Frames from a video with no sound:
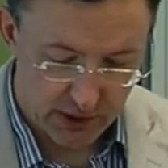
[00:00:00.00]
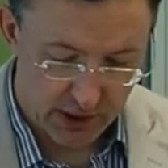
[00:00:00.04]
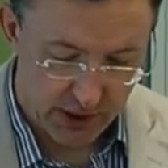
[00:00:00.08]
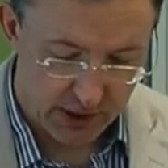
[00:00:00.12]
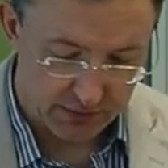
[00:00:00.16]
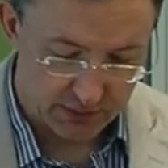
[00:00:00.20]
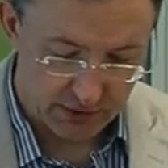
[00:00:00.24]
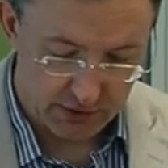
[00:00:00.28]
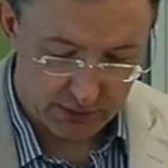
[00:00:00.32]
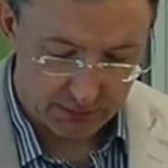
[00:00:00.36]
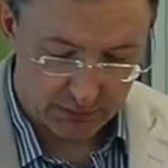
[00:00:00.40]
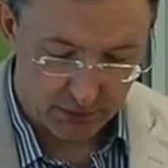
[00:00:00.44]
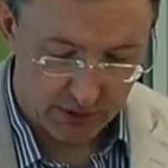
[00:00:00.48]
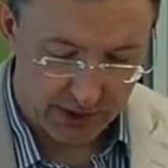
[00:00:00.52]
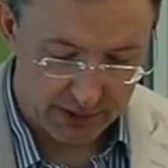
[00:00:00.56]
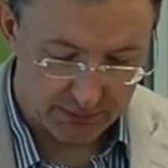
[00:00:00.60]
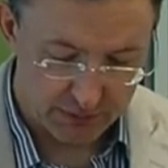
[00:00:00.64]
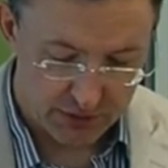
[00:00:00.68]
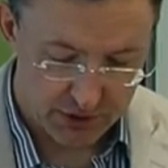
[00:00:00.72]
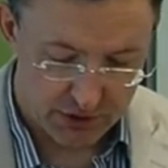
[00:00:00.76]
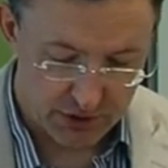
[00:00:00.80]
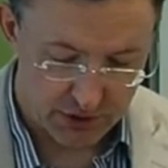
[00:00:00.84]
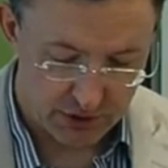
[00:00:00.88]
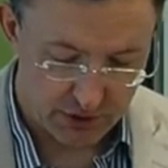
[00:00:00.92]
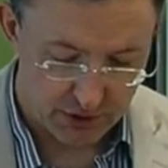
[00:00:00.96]
I think
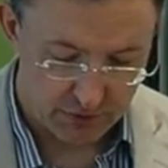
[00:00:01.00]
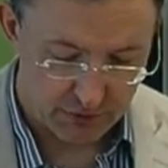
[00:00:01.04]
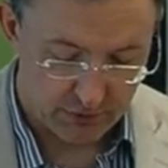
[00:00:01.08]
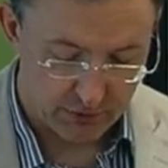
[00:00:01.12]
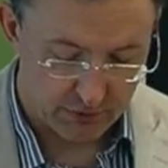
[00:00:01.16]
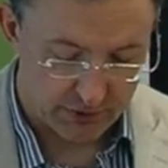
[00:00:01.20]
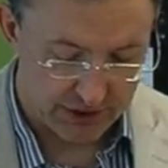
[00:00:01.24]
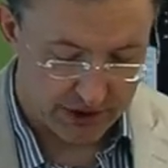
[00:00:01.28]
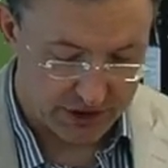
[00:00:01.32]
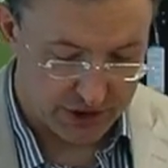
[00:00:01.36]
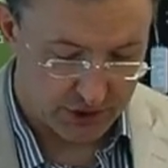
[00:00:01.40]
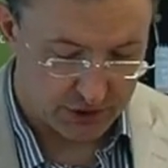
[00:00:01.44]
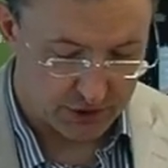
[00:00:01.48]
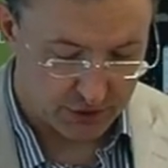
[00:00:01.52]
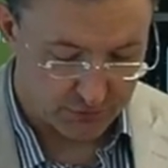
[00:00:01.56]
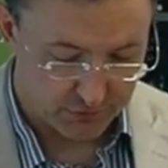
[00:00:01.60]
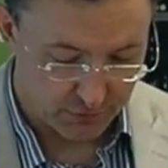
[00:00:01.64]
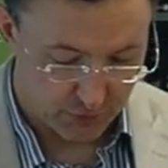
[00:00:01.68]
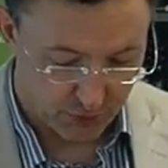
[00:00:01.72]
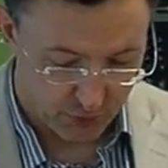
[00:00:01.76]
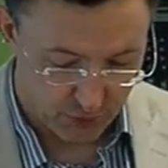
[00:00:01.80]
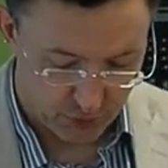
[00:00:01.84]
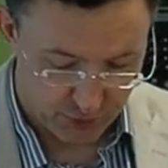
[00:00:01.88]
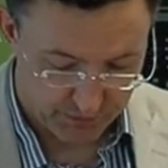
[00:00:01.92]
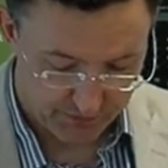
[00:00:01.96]
perhaps, the reasons
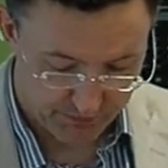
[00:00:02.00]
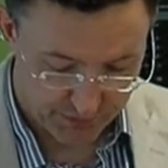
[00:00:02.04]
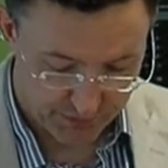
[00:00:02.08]
for